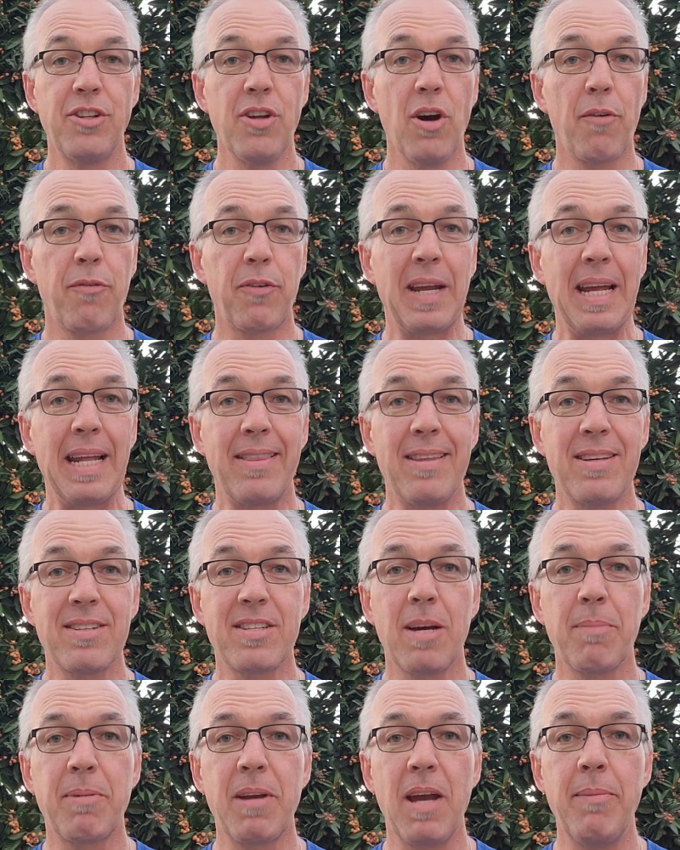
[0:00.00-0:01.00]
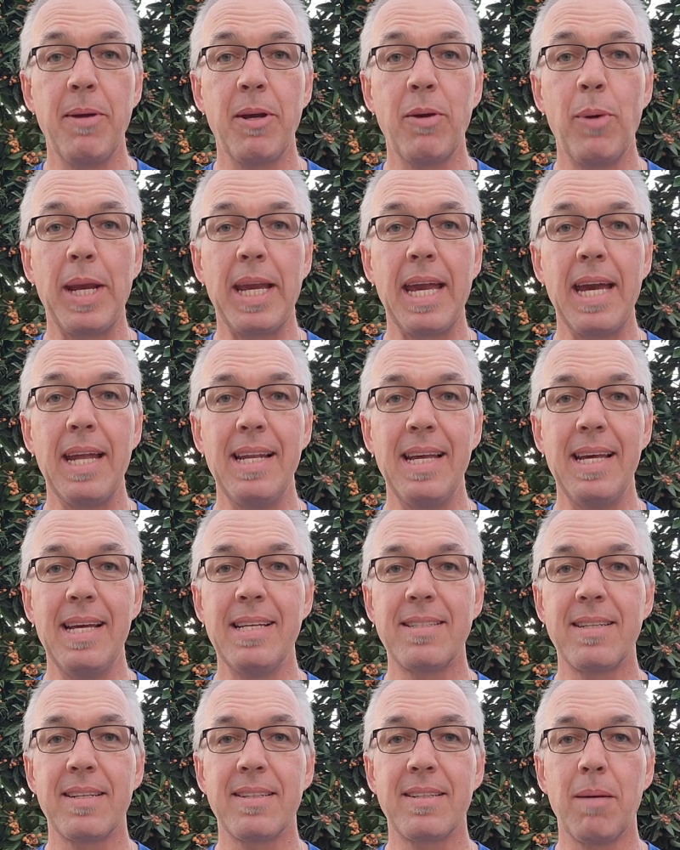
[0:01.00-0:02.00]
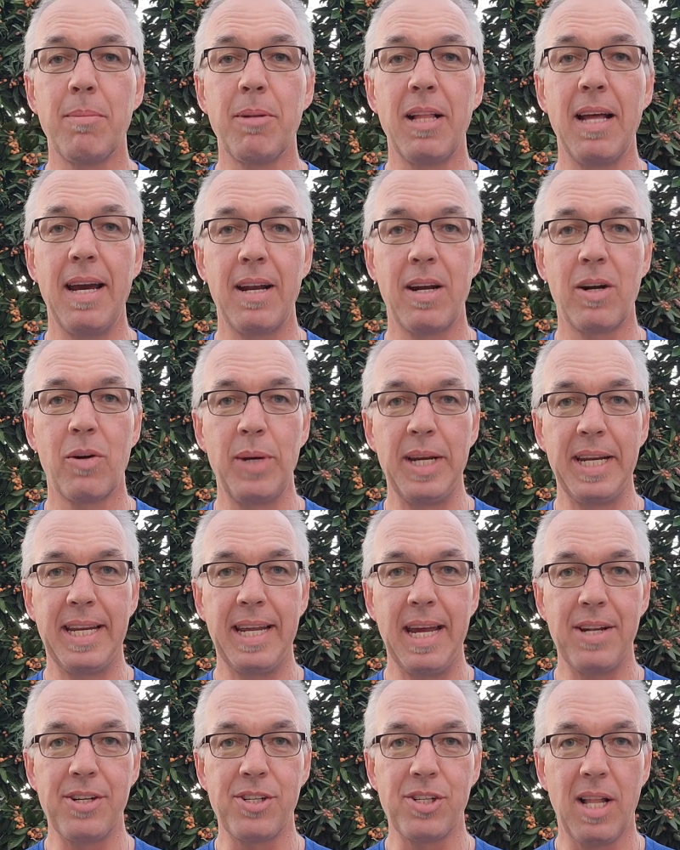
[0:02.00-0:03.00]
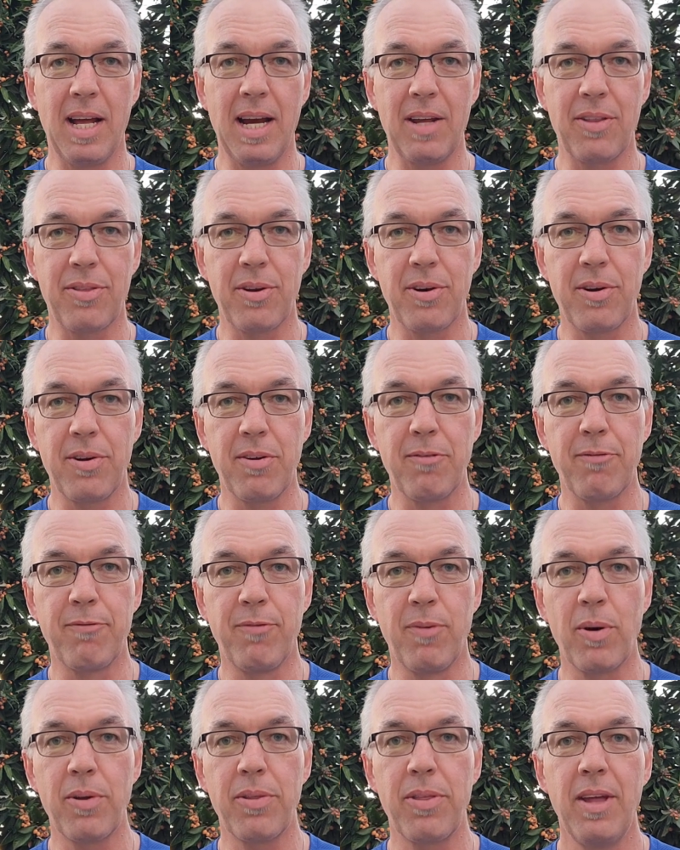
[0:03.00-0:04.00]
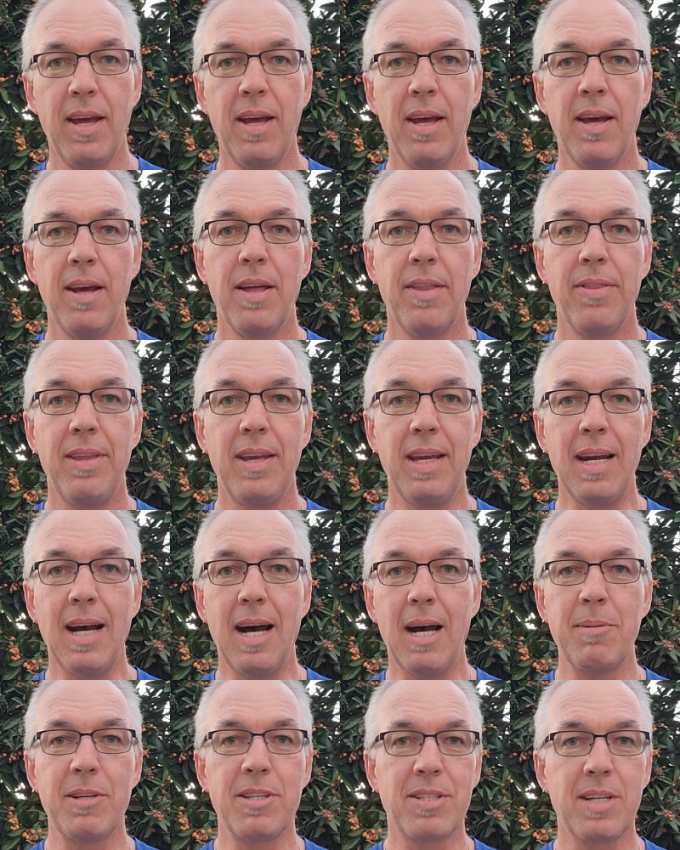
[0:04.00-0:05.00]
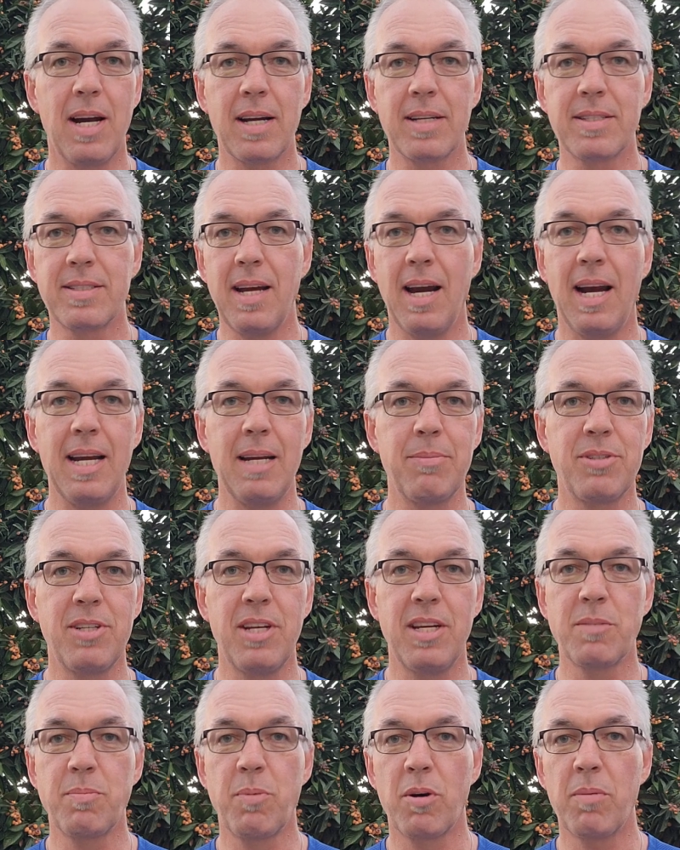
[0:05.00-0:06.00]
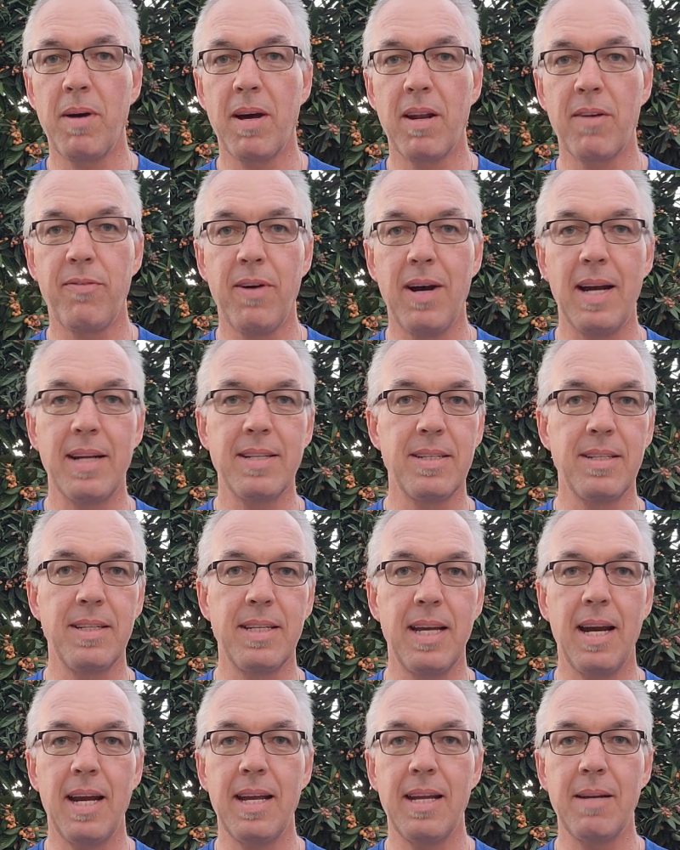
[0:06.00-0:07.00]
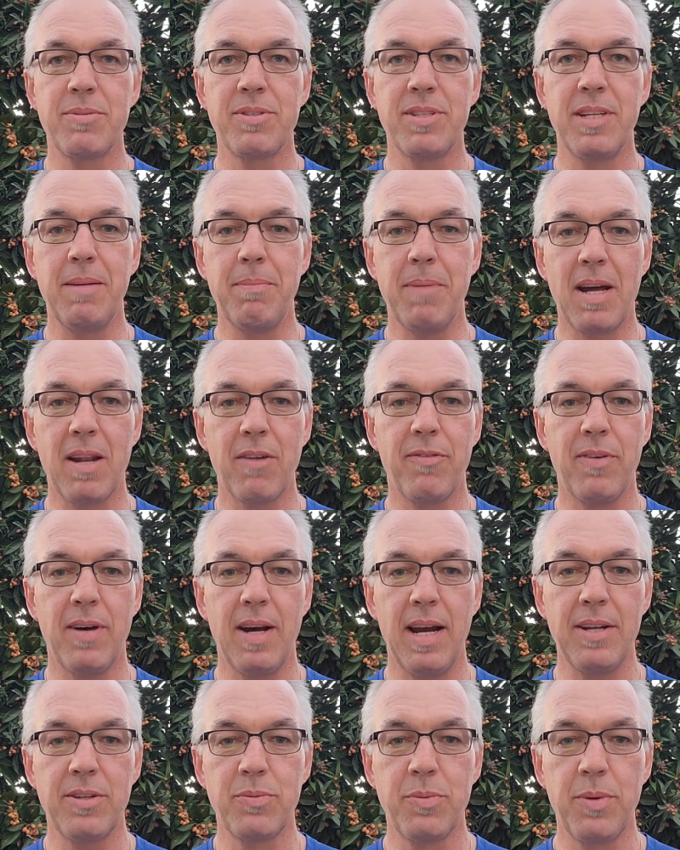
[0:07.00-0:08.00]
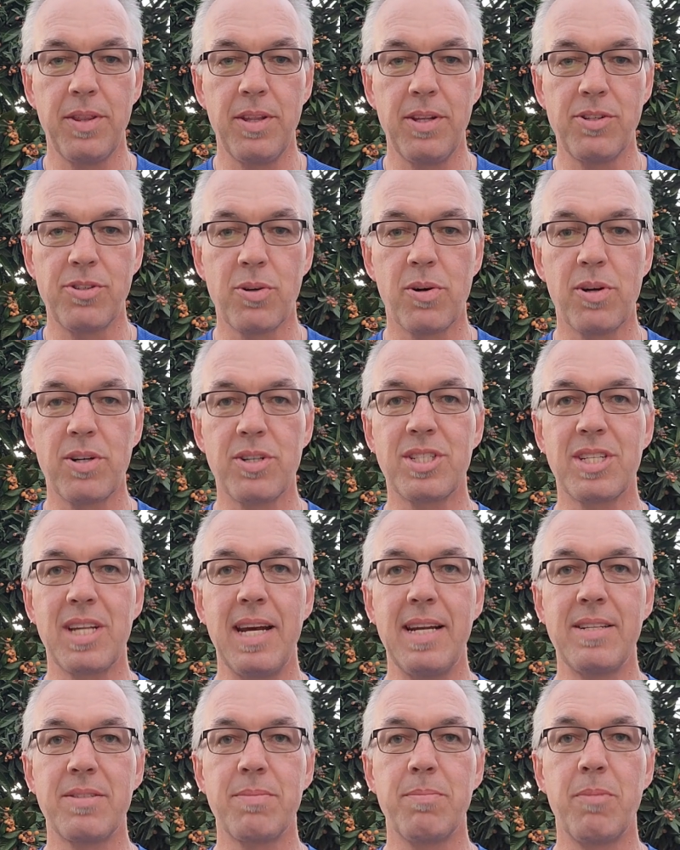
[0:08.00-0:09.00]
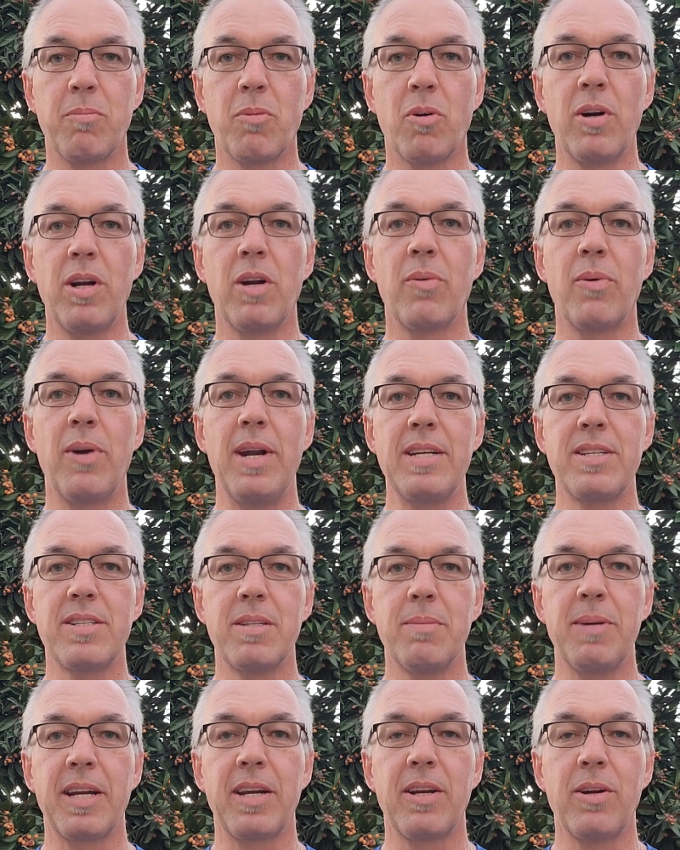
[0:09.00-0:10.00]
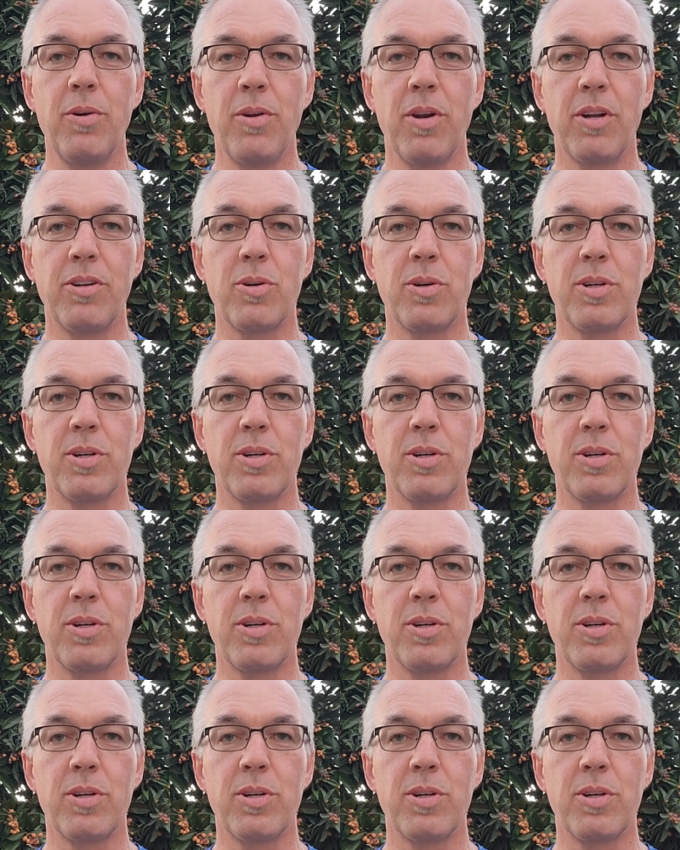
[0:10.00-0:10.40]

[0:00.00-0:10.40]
Don't forget, this upcoming weekend is a doubleheader weekend, July 3rd and 4th. The Hobby Stocks, the IMCA Sport Modifieds, and the IMC Modifieds with the George Stites Memorial Race, the Big Kahuna